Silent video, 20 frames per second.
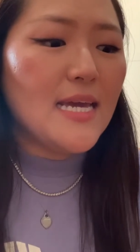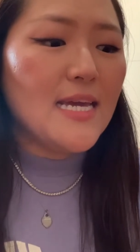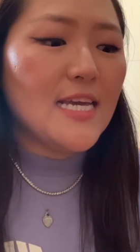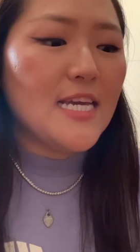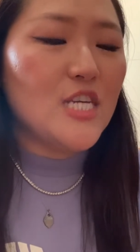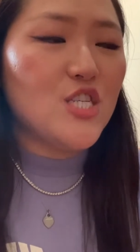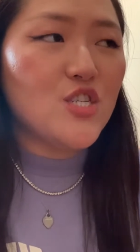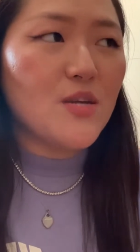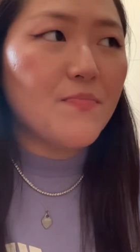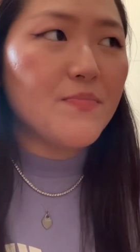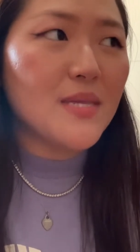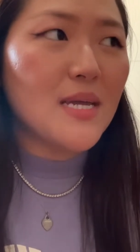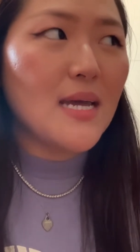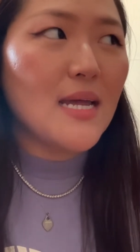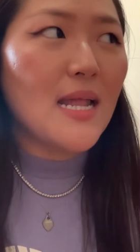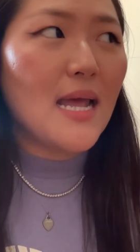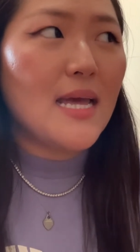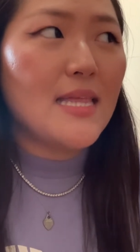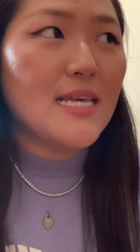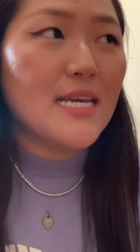he shipped it,
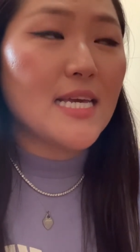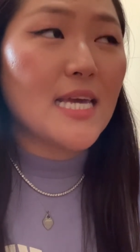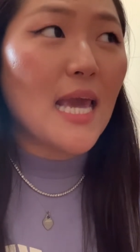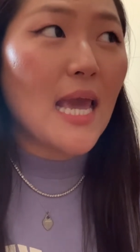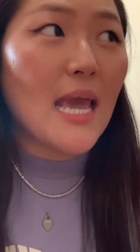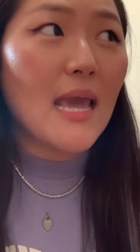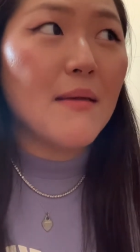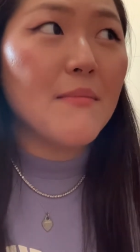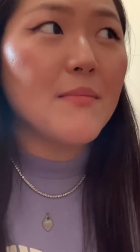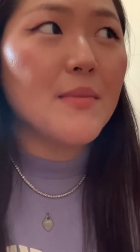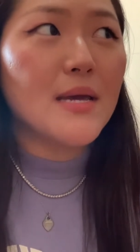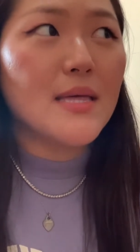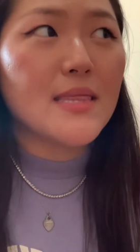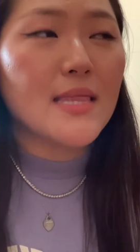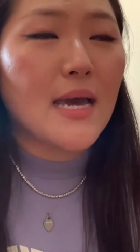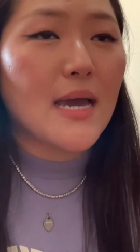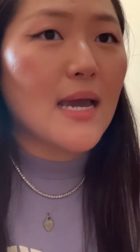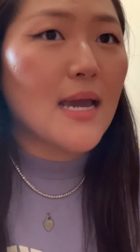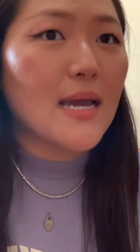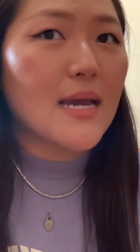and it came in
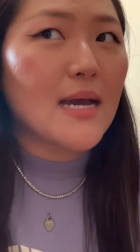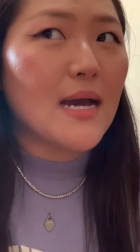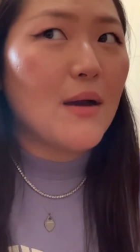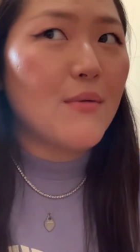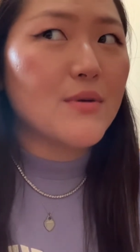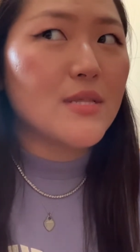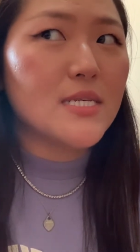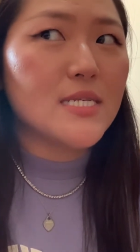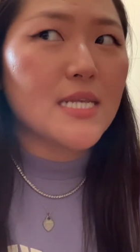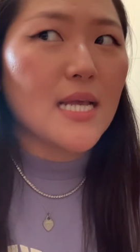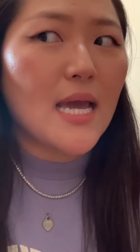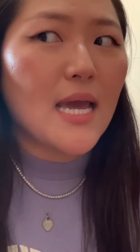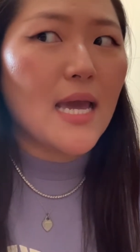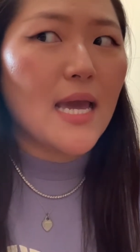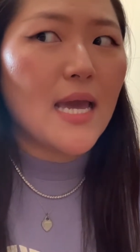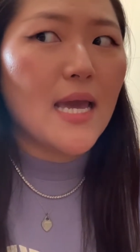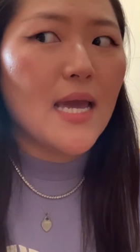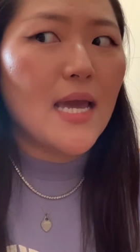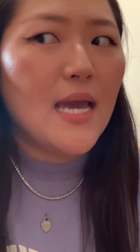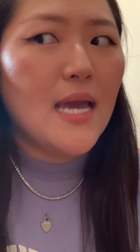like, I want to
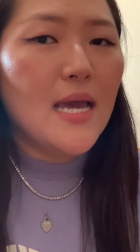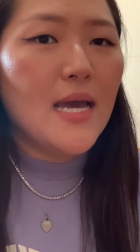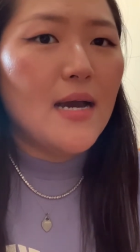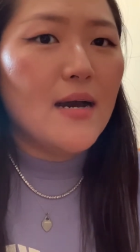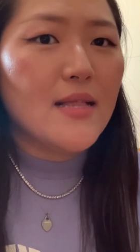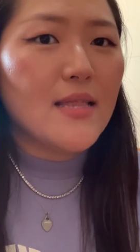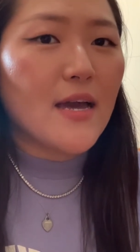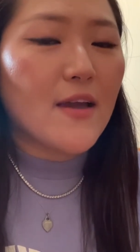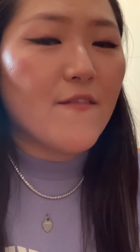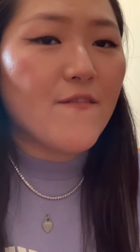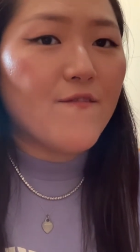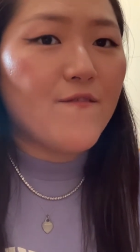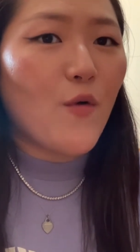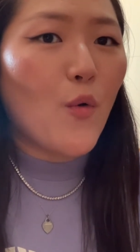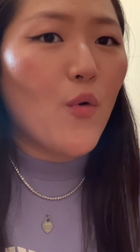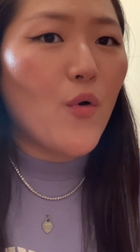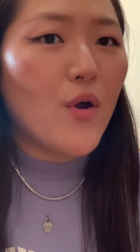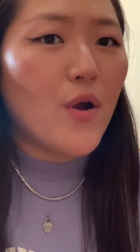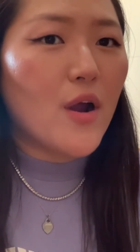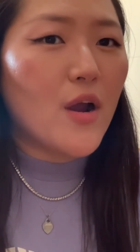say like
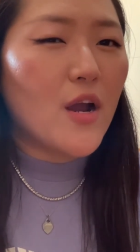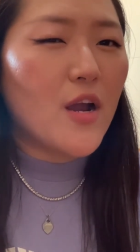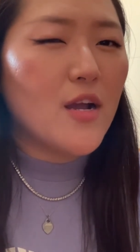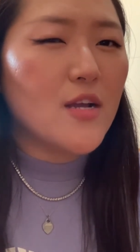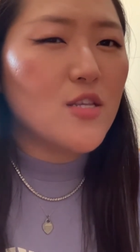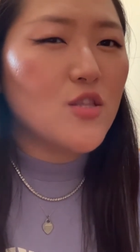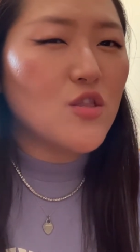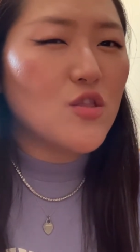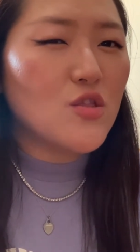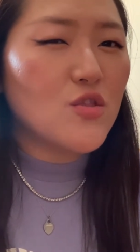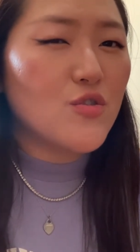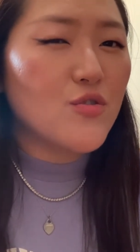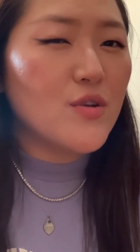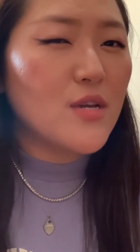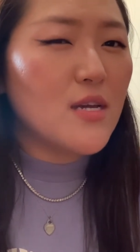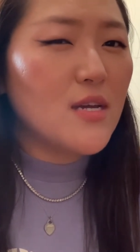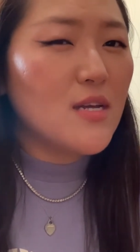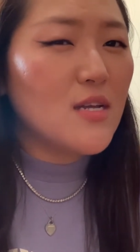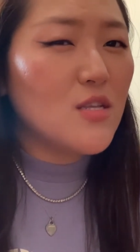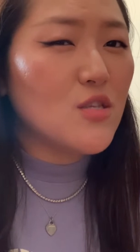3
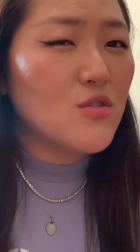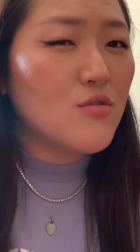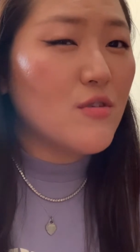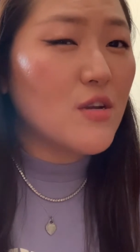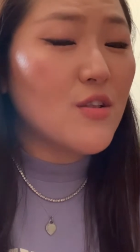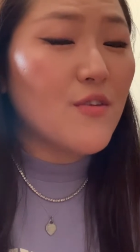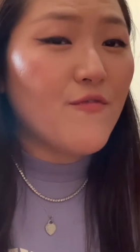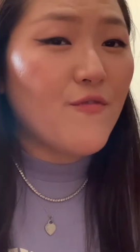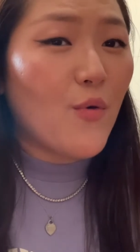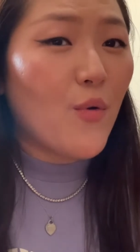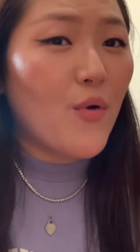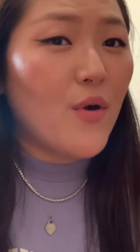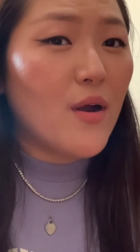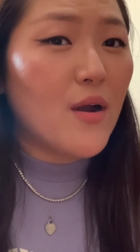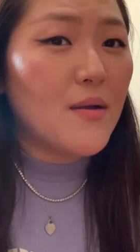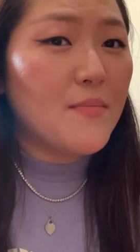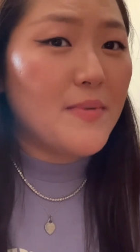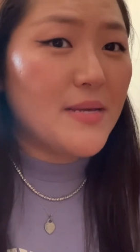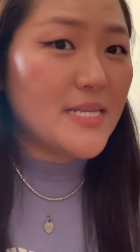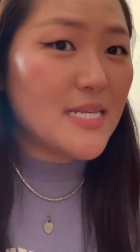to
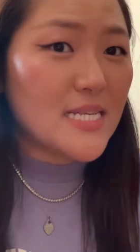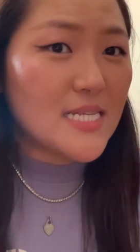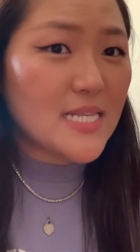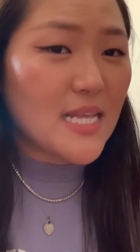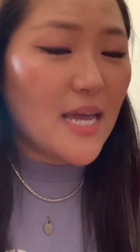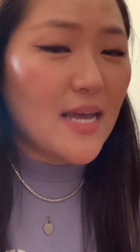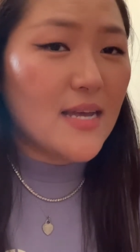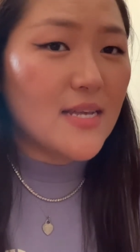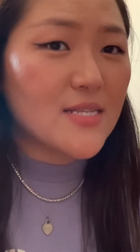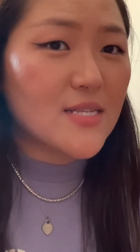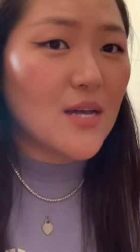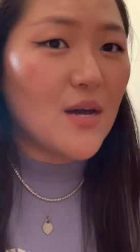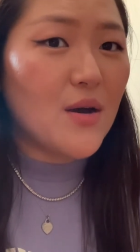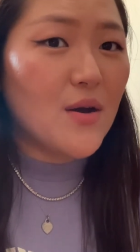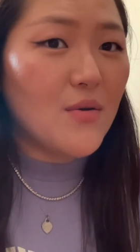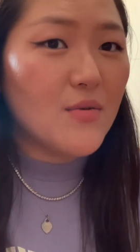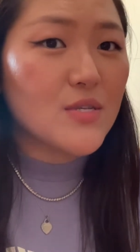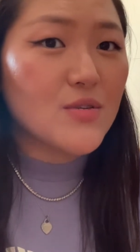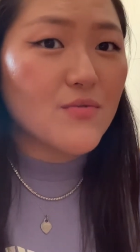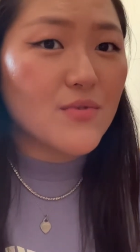4 business days. So
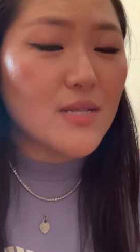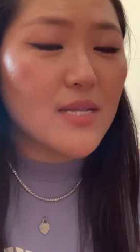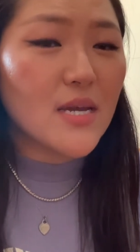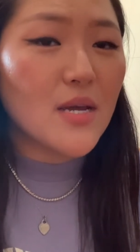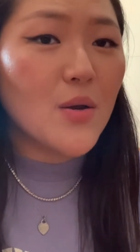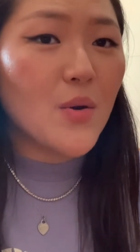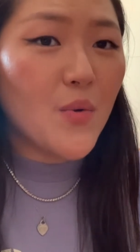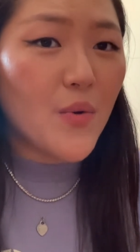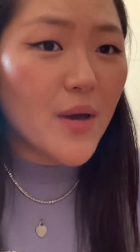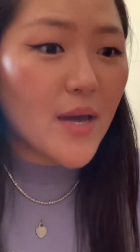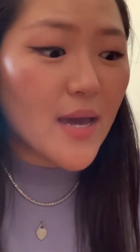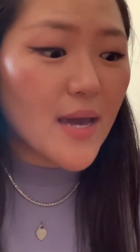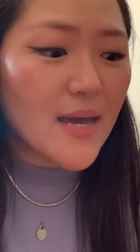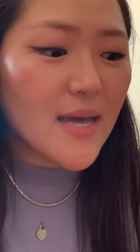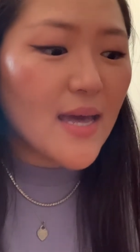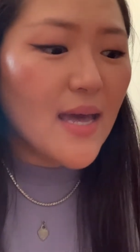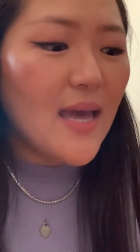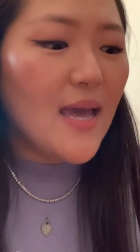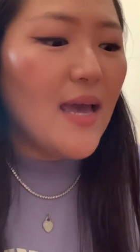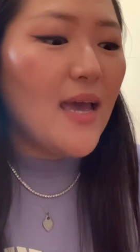it was really quick,
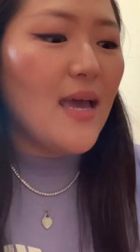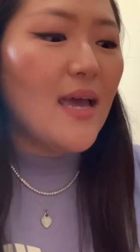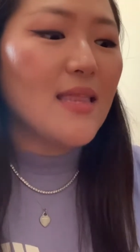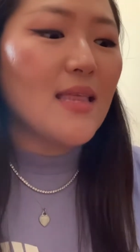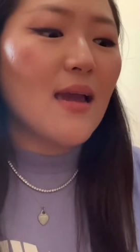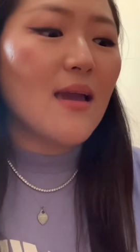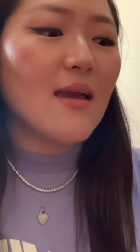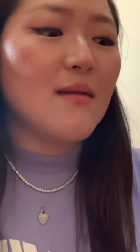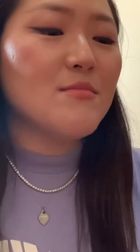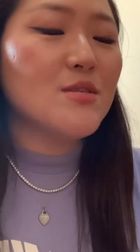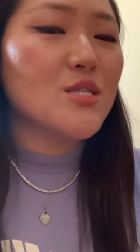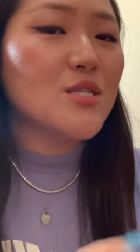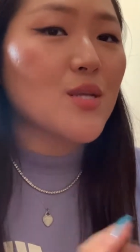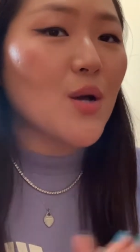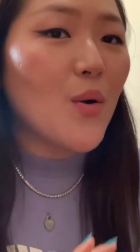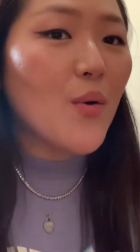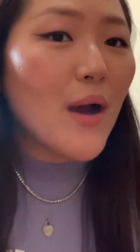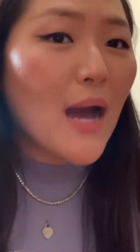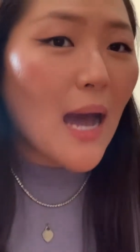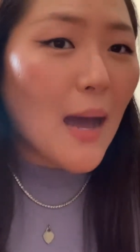and I am
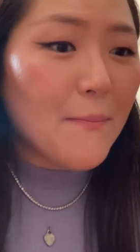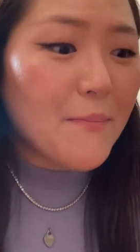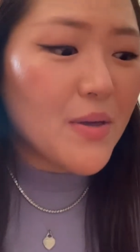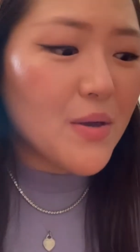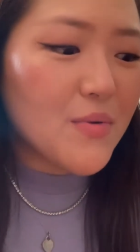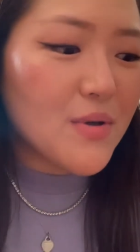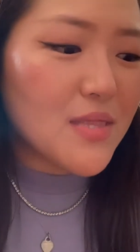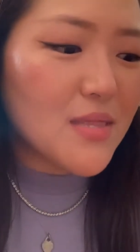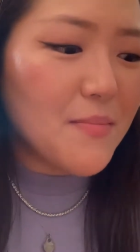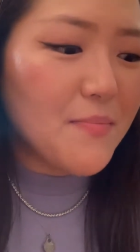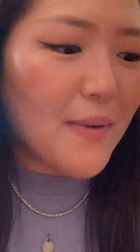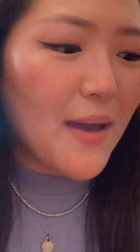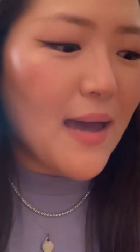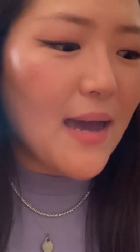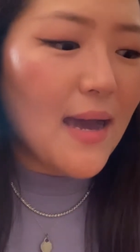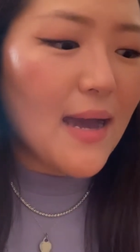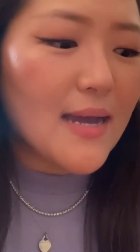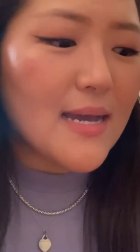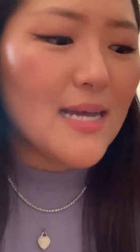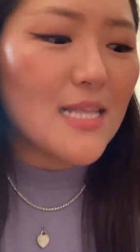so happy with the
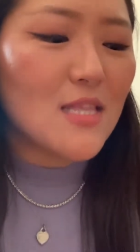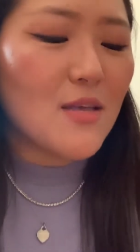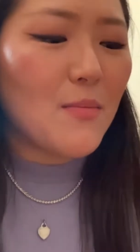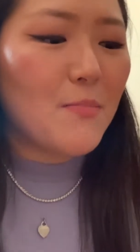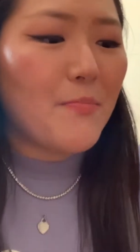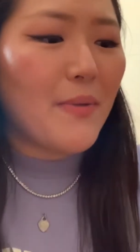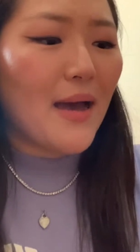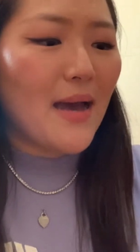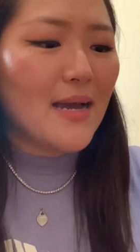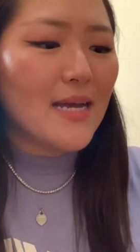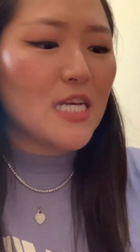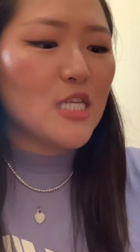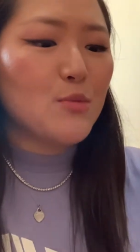bag. The bag is